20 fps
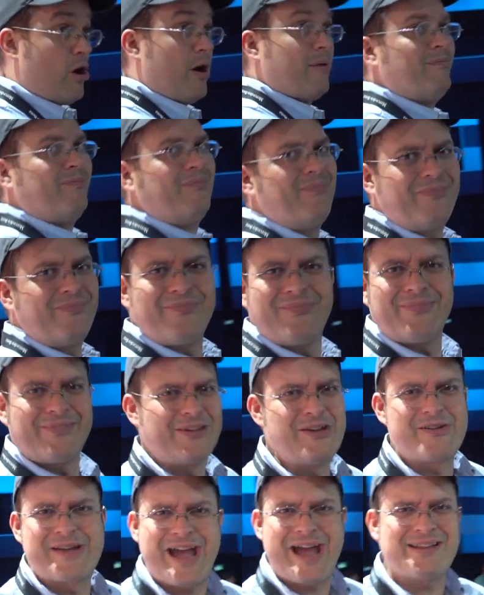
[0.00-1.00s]
of,
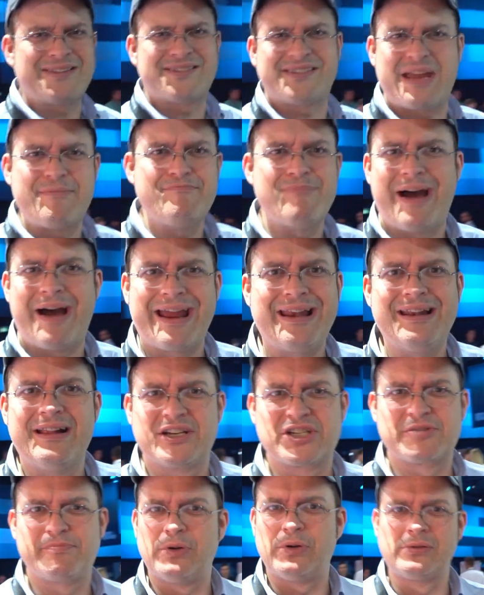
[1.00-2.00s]
you can't say
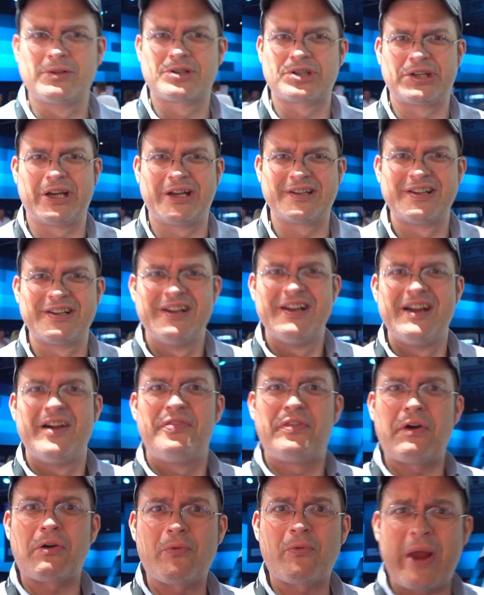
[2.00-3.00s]
mileage, bullshit.
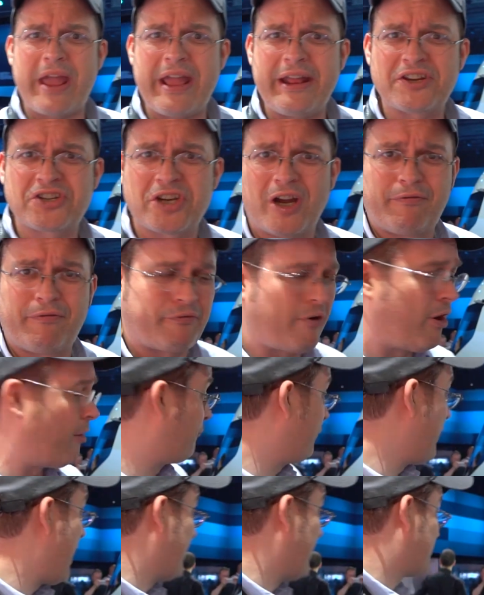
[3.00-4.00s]
The range of,
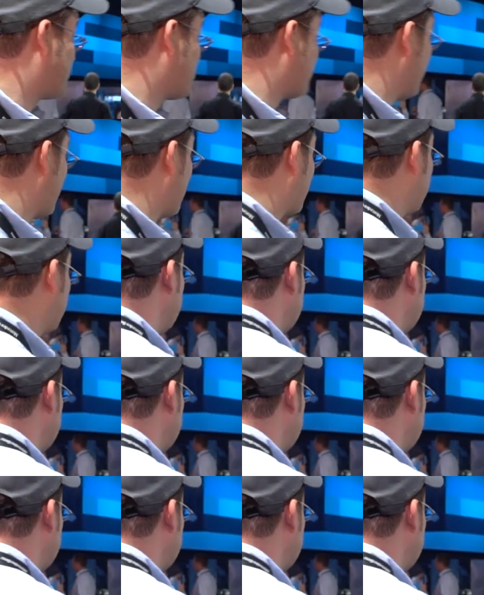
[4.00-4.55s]
of that truck.